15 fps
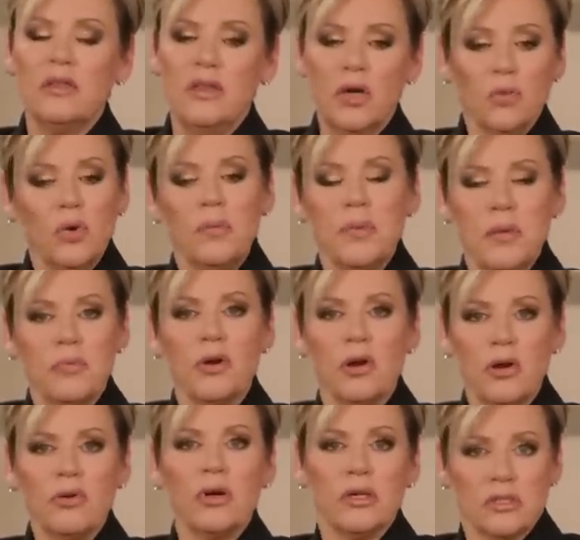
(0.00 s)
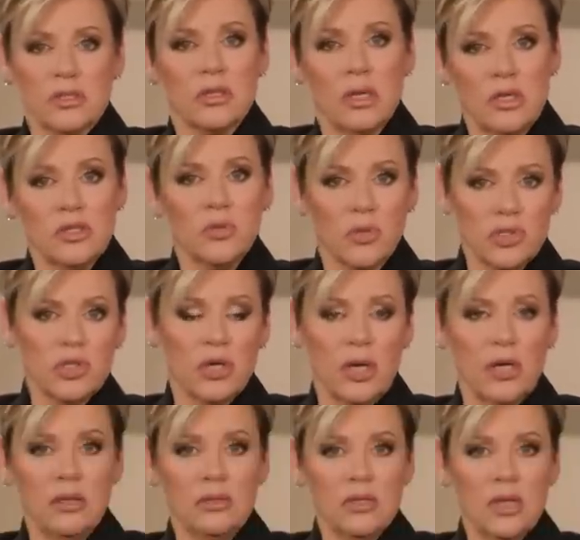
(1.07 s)
there will be progress. Things will
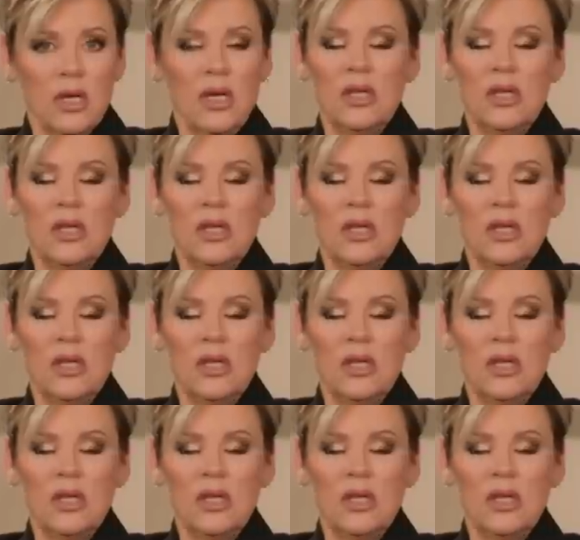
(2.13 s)
change.